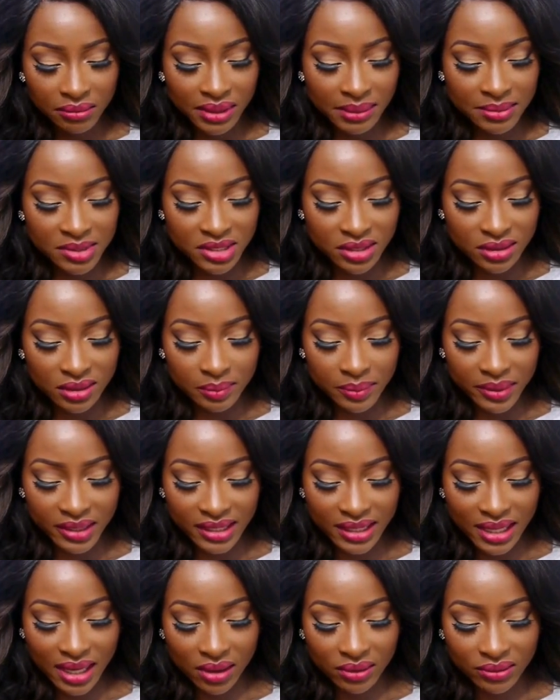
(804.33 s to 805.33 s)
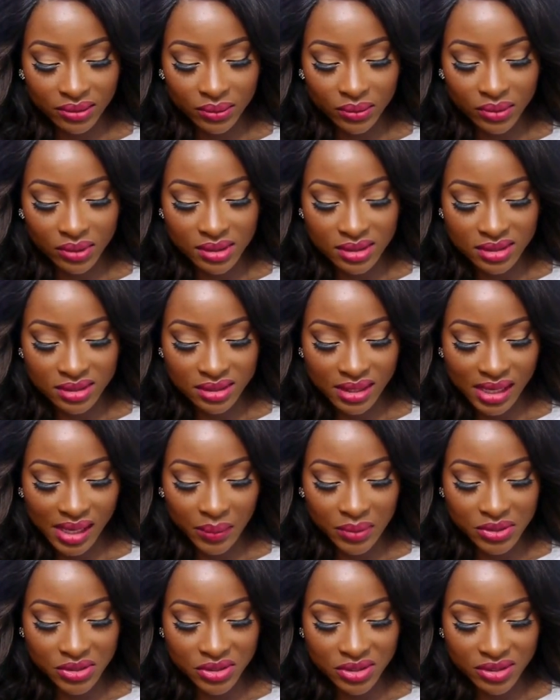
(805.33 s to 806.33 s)
I'm just going to pick out the ones that
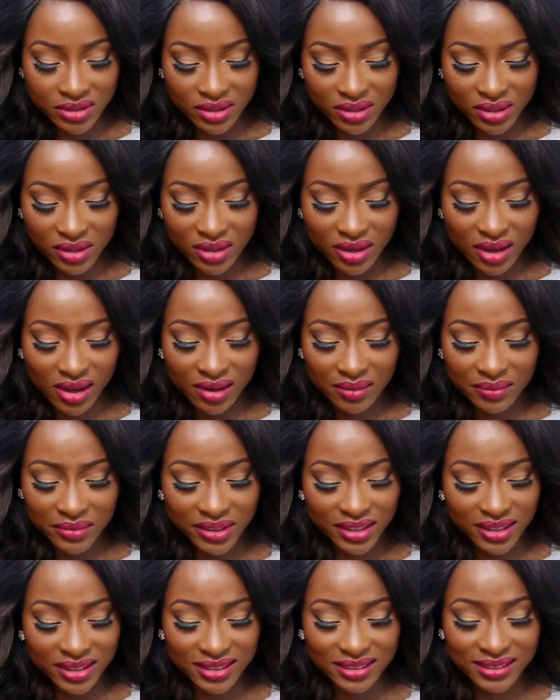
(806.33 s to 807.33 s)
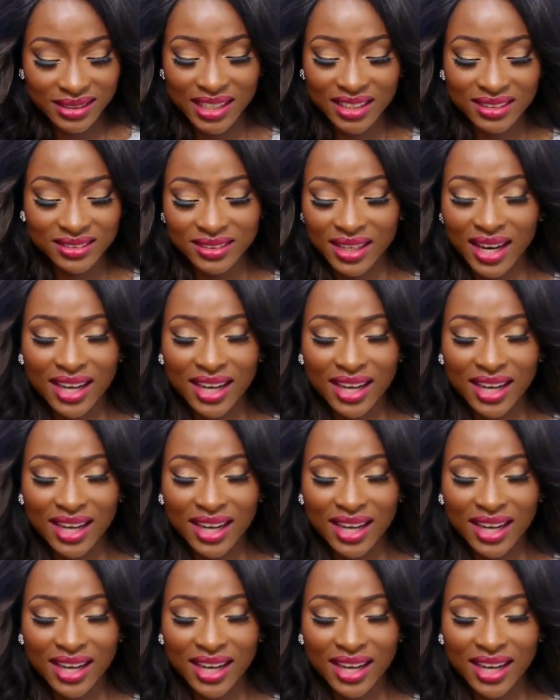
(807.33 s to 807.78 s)
I was using a lot because I,